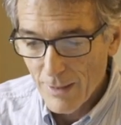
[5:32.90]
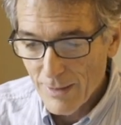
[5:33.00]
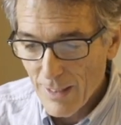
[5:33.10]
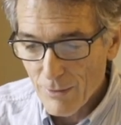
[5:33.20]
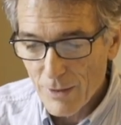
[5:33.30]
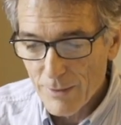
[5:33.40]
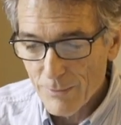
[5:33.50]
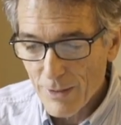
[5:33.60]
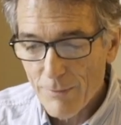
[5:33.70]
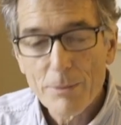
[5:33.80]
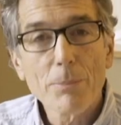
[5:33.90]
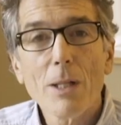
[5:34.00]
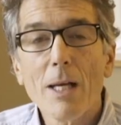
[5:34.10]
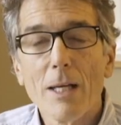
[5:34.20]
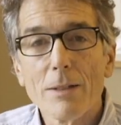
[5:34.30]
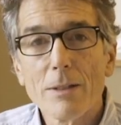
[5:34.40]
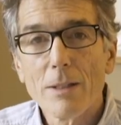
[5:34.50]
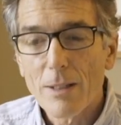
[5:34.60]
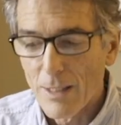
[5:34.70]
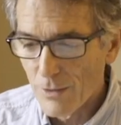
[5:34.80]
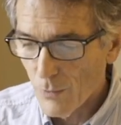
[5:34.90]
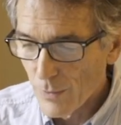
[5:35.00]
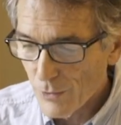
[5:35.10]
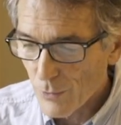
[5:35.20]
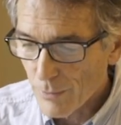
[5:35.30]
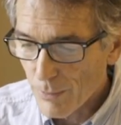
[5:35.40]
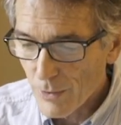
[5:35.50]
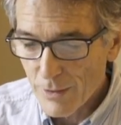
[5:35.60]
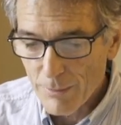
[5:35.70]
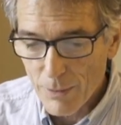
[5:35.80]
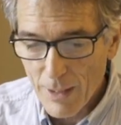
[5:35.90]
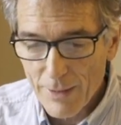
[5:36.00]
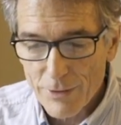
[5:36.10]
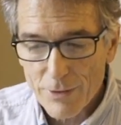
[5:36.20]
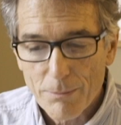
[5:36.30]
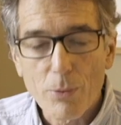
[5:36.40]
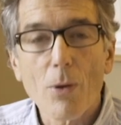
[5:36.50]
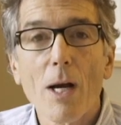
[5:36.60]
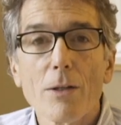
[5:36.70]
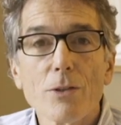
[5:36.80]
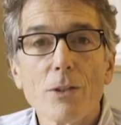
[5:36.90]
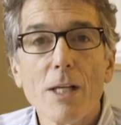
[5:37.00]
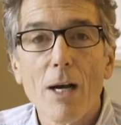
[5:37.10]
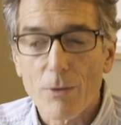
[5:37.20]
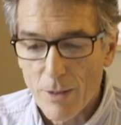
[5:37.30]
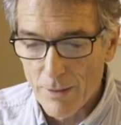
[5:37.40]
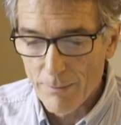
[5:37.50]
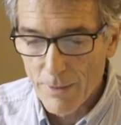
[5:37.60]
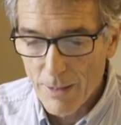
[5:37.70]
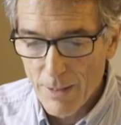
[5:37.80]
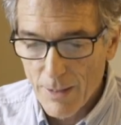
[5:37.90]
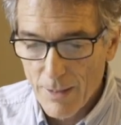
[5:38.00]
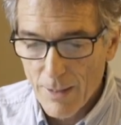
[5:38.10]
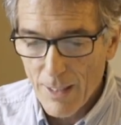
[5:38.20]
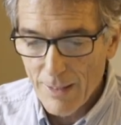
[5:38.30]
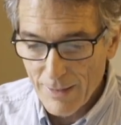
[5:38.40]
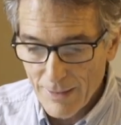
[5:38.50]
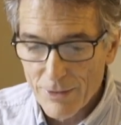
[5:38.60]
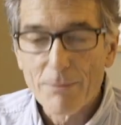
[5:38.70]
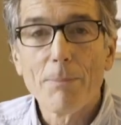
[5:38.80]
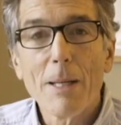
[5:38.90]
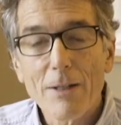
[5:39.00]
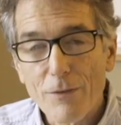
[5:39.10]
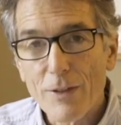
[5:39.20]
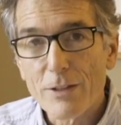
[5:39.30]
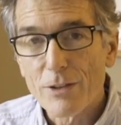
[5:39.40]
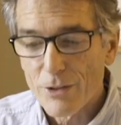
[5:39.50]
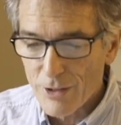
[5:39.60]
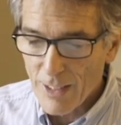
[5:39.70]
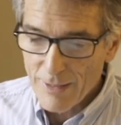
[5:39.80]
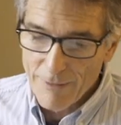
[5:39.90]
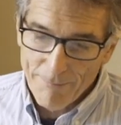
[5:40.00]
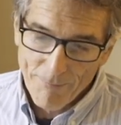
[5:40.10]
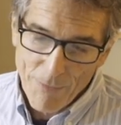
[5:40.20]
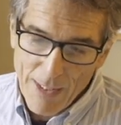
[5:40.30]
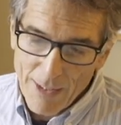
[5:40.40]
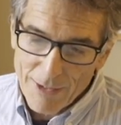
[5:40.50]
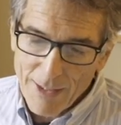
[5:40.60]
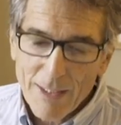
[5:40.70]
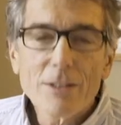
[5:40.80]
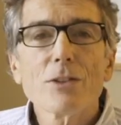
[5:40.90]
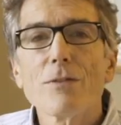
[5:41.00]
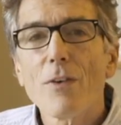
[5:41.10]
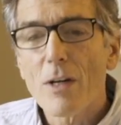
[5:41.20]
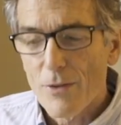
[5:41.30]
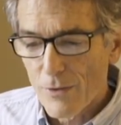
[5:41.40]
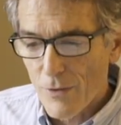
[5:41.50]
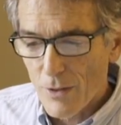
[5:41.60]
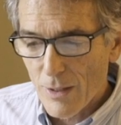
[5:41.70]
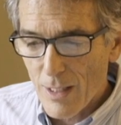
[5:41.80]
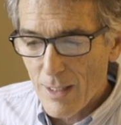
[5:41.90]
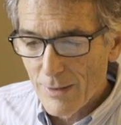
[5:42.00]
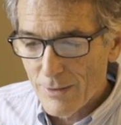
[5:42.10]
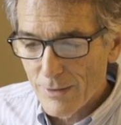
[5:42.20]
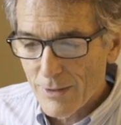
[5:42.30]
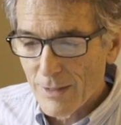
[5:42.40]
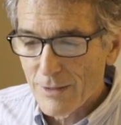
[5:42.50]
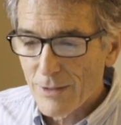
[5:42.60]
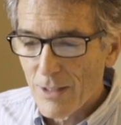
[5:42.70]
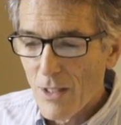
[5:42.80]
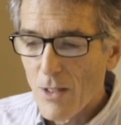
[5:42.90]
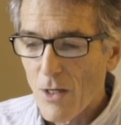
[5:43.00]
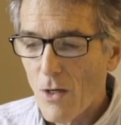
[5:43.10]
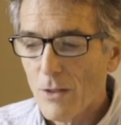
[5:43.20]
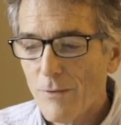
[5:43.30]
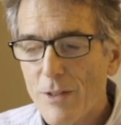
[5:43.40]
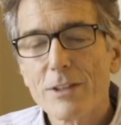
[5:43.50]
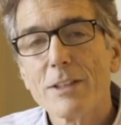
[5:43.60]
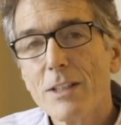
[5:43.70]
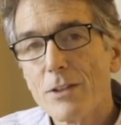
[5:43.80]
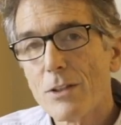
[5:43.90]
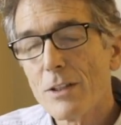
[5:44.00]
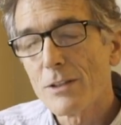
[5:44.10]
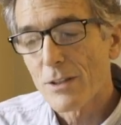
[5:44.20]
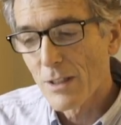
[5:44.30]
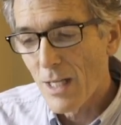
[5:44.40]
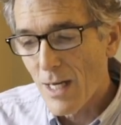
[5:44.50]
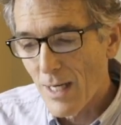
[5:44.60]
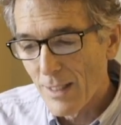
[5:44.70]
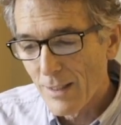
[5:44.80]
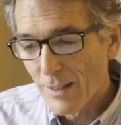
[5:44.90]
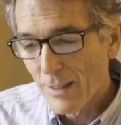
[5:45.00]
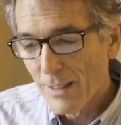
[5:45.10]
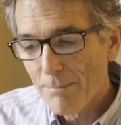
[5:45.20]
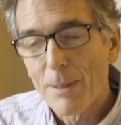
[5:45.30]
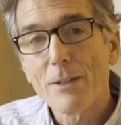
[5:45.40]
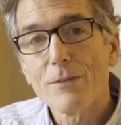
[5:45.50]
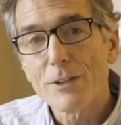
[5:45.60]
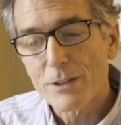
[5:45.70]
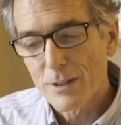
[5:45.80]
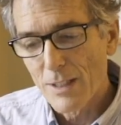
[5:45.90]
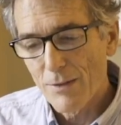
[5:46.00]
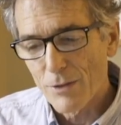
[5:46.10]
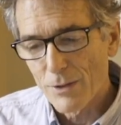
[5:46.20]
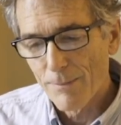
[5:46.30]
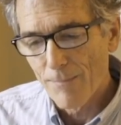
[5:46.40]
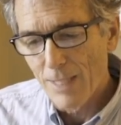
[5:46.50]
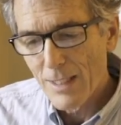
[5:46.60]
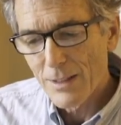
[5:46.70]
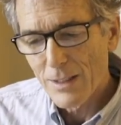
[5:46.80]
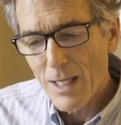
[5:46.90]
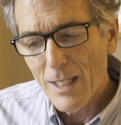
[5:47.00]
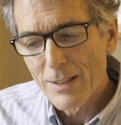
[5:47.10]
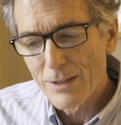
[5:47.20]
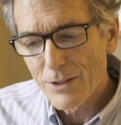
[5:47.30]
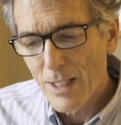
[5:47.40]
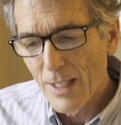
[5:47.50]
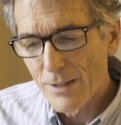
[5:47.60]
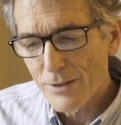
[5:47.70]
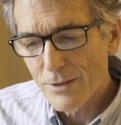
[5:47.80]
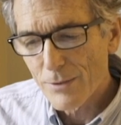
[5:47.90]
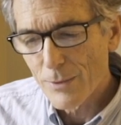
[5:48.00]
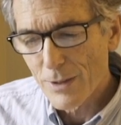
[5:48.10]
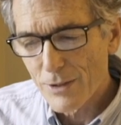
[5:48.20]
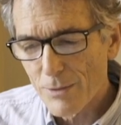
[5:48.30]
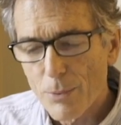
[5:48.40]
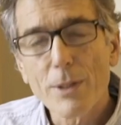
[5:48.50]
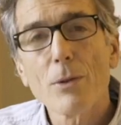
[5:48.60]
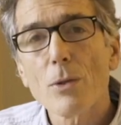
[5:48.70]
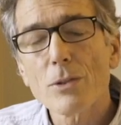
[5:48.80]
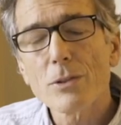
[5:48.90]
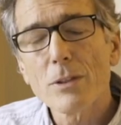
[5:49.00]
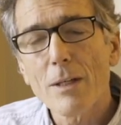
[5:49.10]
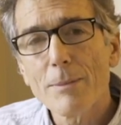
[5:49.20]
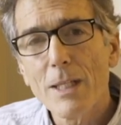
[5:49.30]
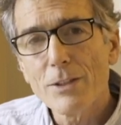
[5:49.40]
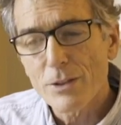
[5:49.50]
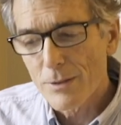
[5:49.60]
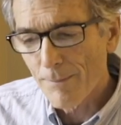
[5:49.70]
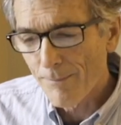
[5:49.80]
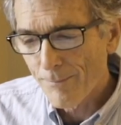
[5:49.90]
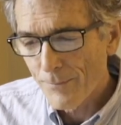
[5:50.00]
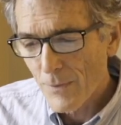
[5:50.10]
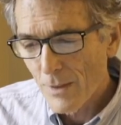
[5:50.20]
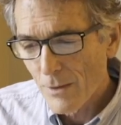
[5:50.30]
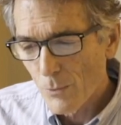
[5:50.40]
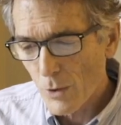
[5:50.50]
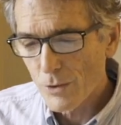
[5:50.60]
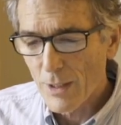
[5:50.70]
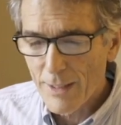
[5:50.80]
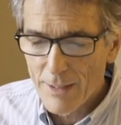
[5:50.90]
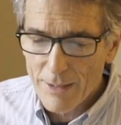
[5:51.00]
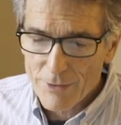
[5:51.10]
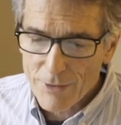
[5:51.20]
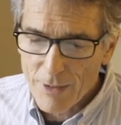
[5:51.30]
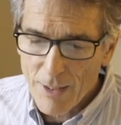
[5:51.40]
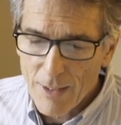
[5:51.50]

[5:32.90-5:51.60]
The outcomes have been planned and the ritual put into place prior to the outcome, and it is a benefit to Satan. Satan is the father of all lies, and since all of this theater is a lie, it benefits the devil. And the lie in this case, with the Supreme Court nomination, works like this.